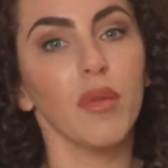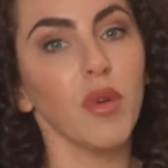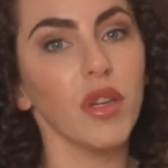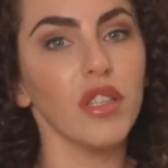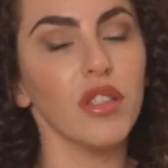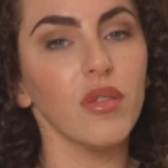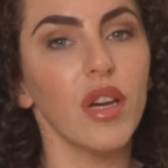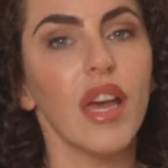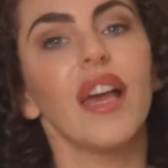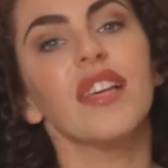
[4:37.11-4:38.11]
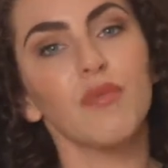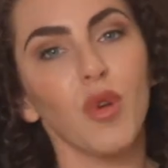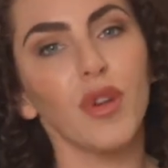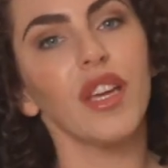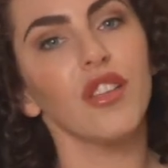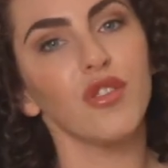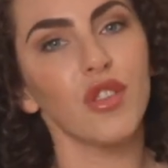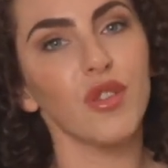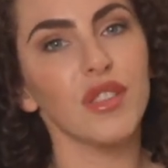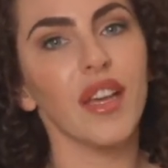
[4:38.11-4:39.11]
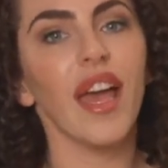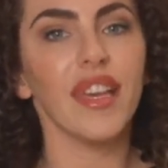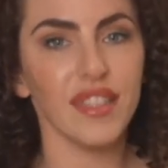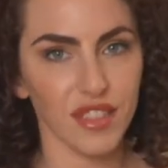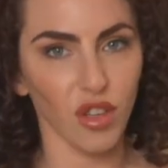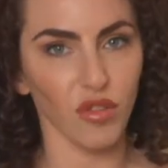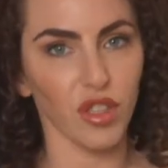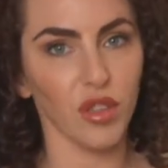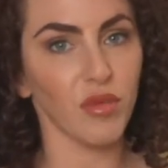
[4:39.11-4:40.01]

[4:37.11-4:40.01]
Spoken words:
I'm going to do is I'm going to introduce a silver